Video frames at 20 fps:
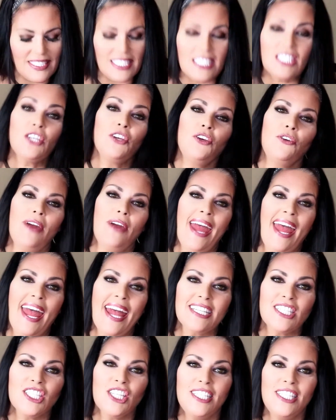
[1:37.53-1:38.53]
So you
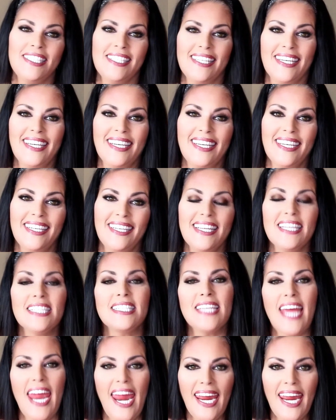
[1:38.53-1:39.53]
actually did
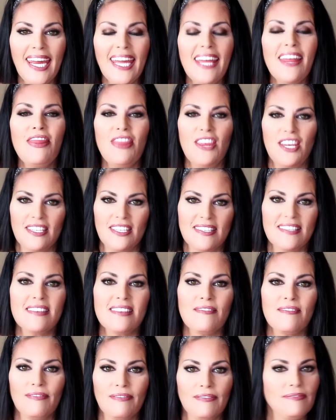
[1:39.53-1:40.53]
take in
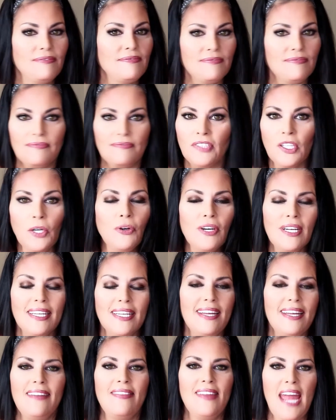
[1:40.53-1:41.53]
this
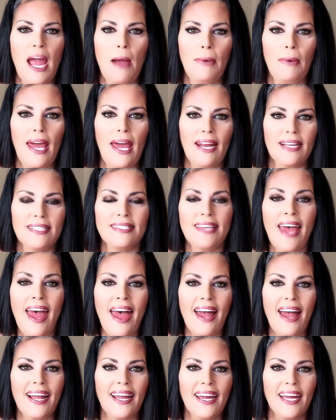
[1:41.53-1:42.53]
fluid in the amniotic
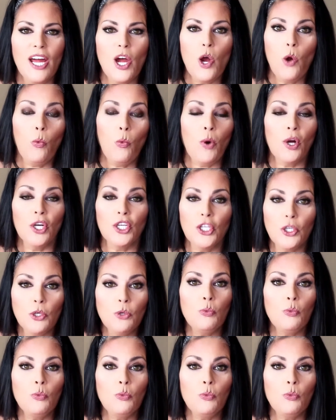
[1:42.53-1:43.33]
sac where you